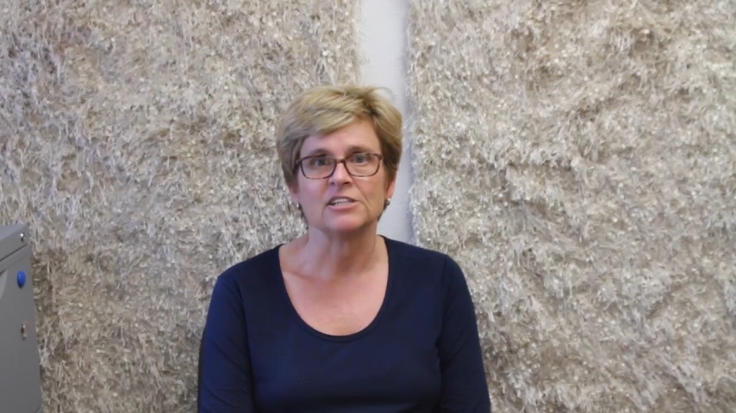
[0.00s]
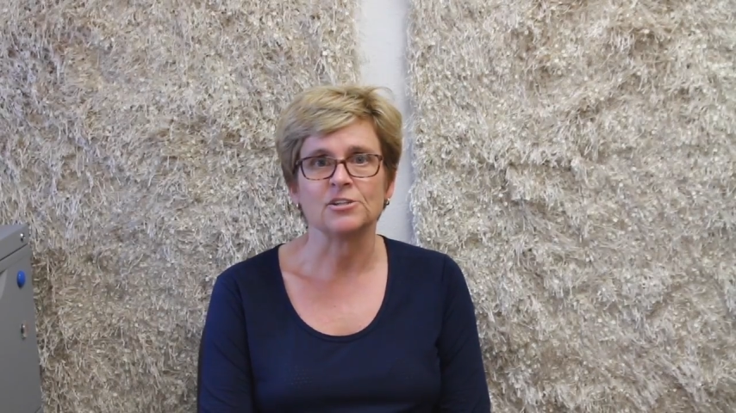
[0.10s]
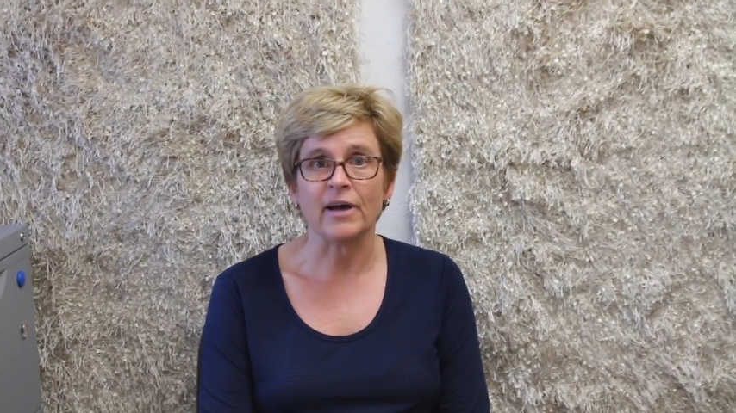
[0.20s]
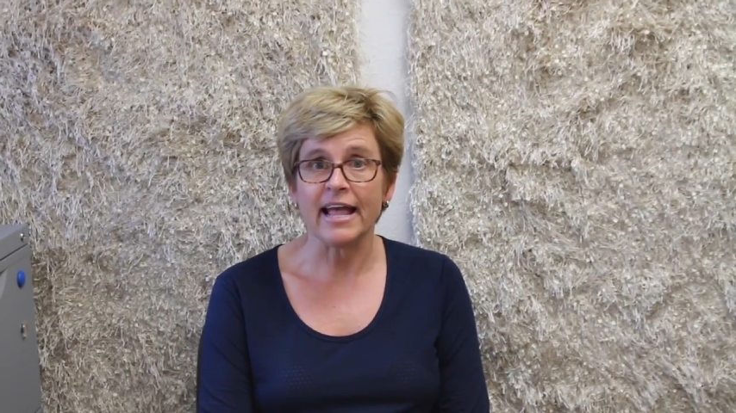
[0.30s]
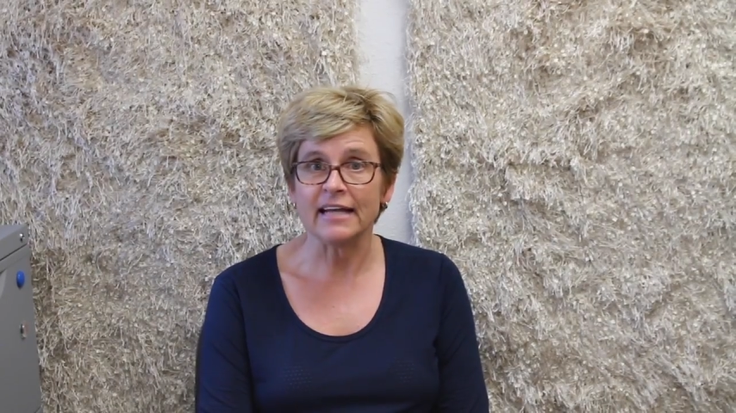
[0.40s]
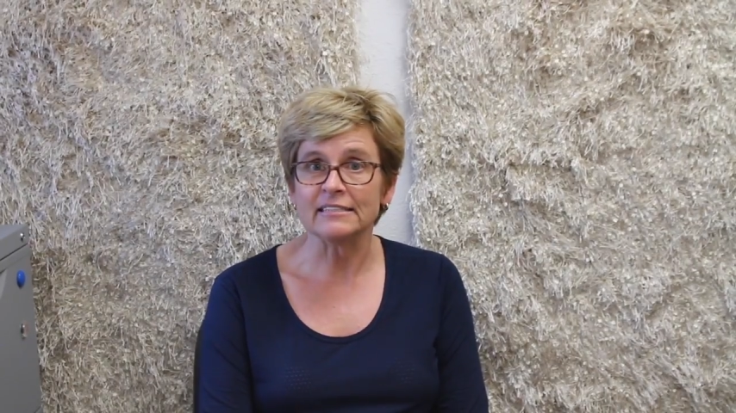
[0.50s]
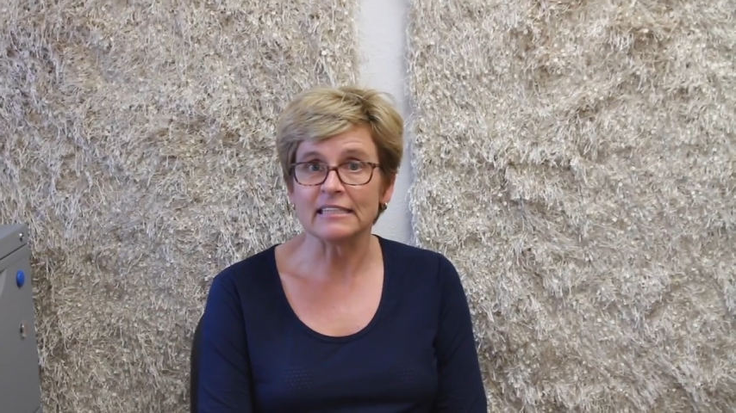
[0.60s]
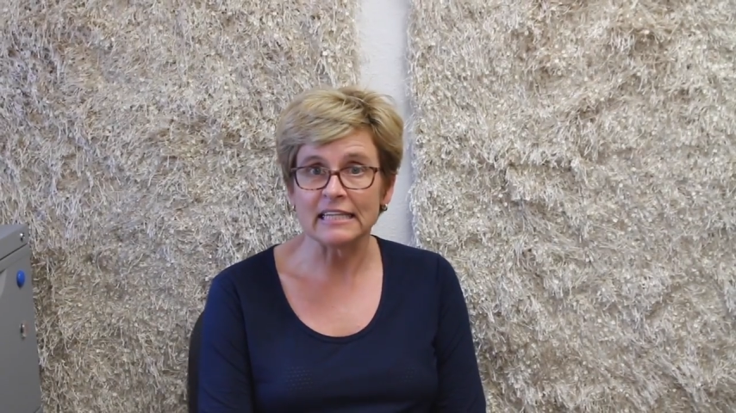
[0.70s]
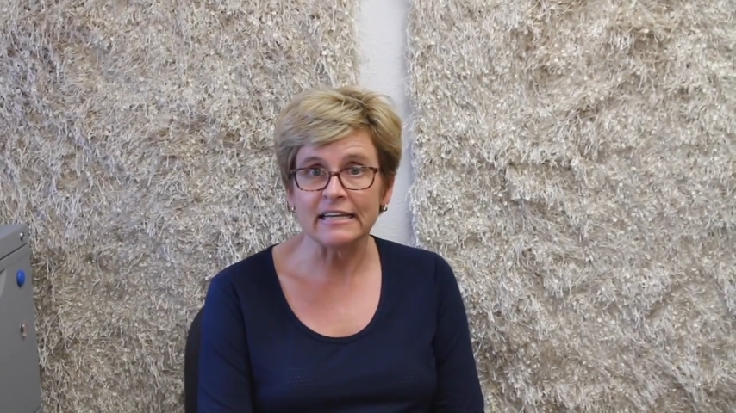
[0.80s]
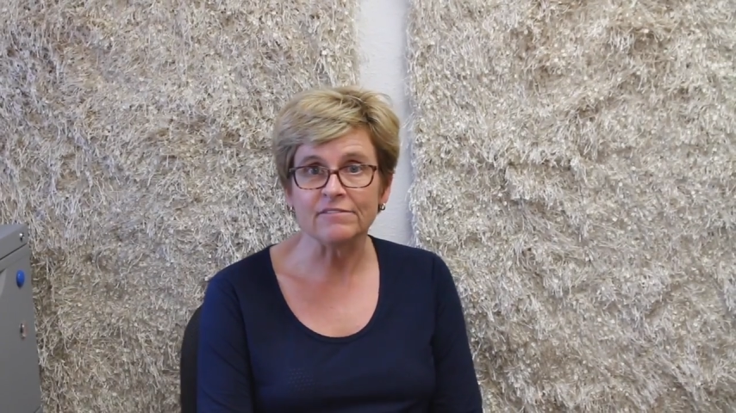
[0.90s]
So I had to
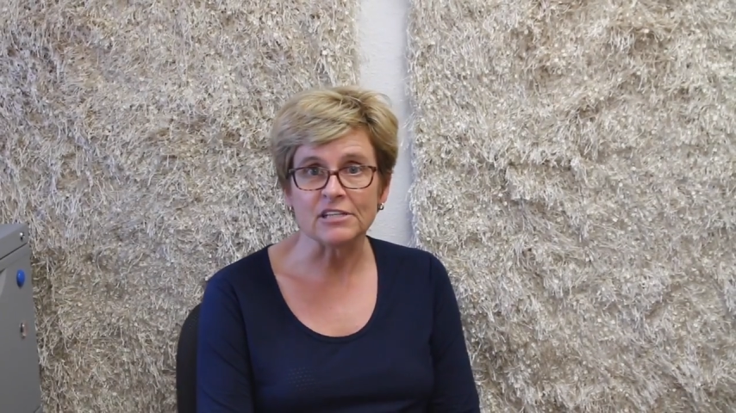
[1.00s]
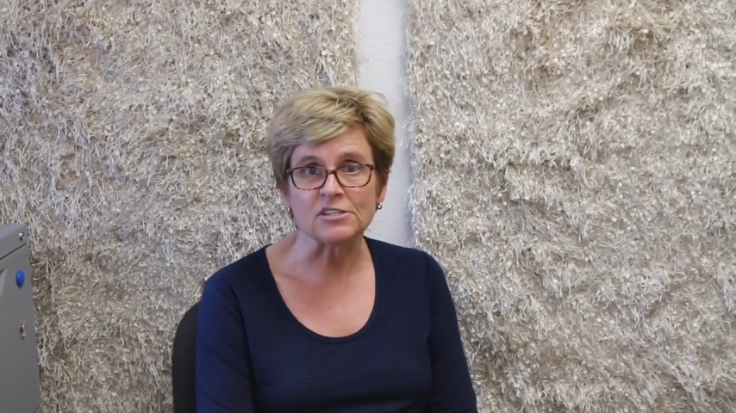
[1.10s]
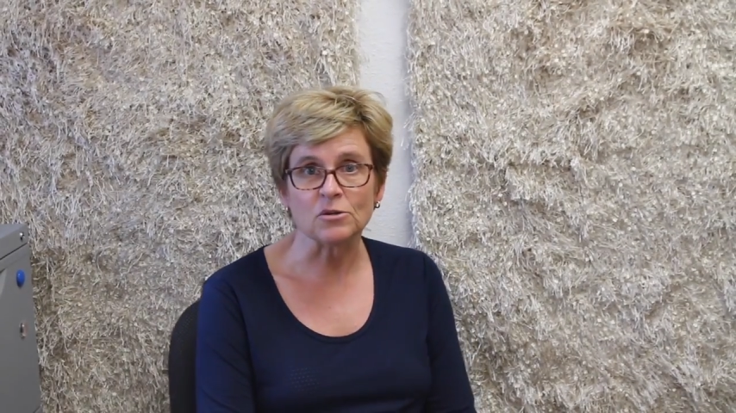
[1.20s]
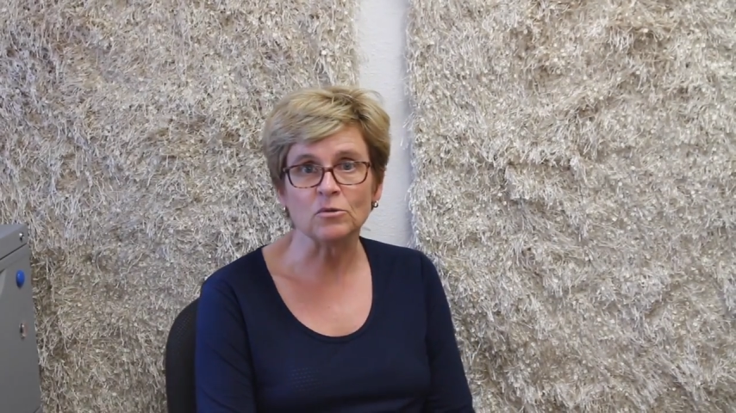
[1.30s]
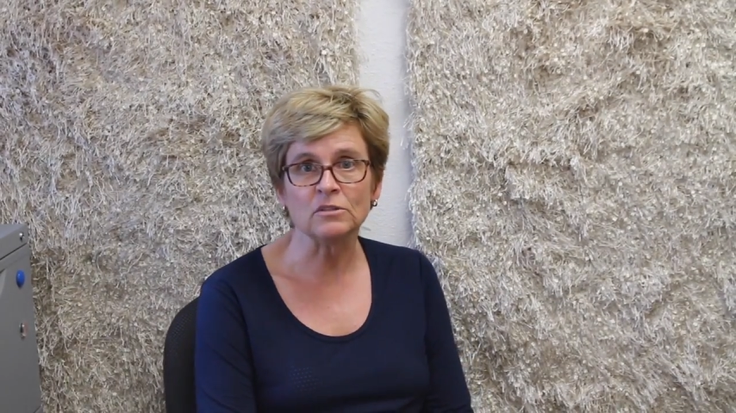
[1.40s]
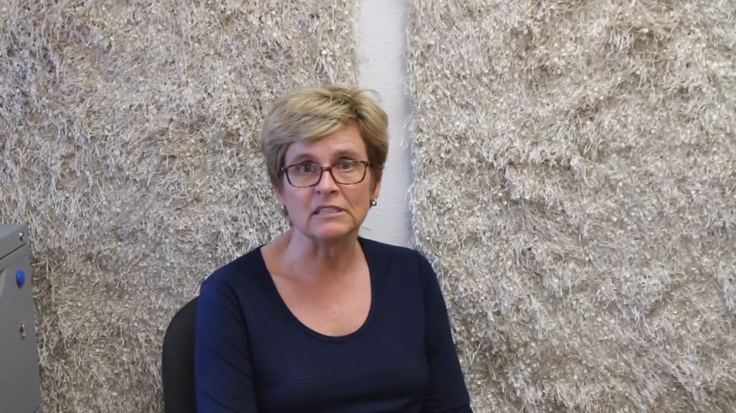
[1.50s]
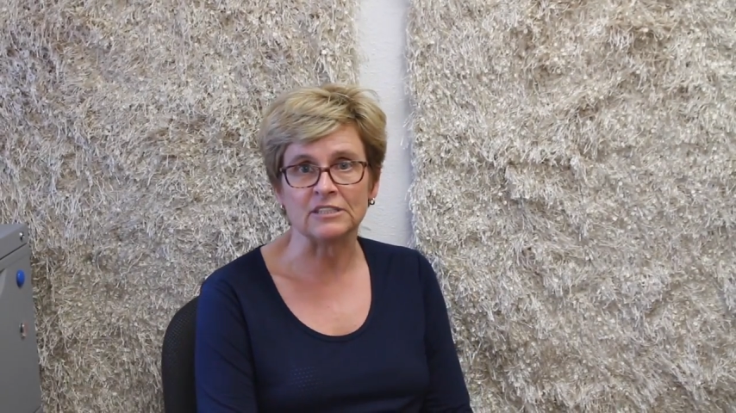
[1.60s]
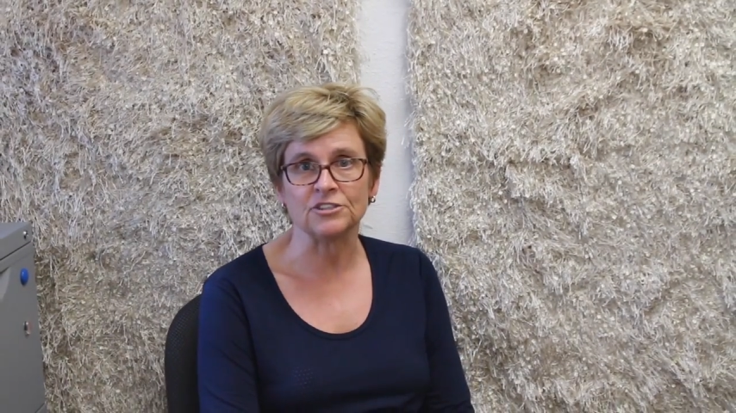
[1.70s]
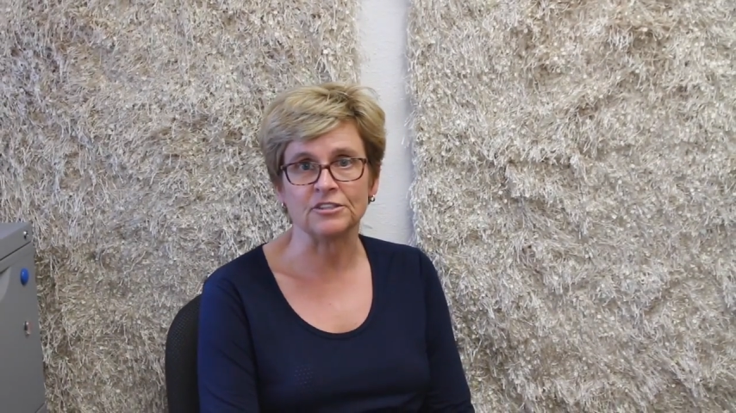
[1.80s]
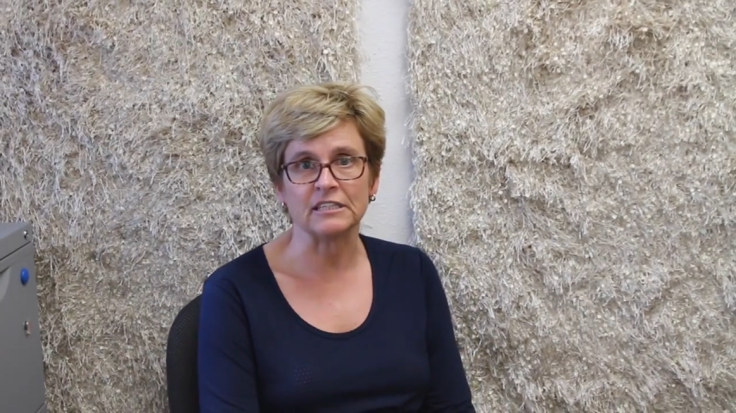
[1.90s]
leave the school
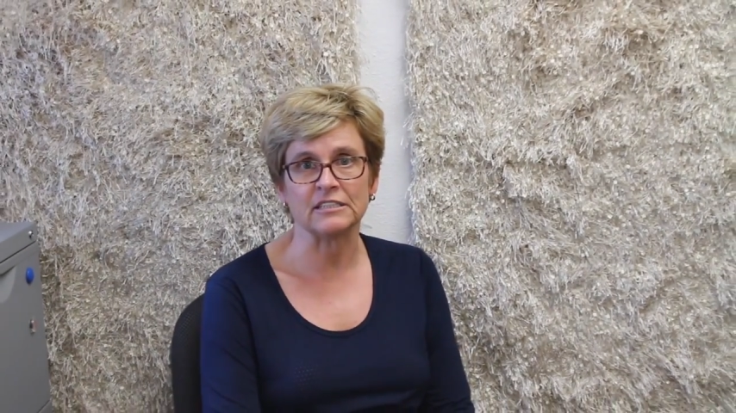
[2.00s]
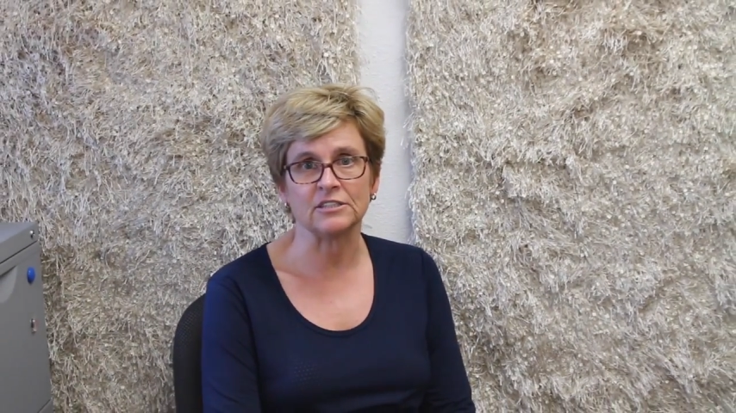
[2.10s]
district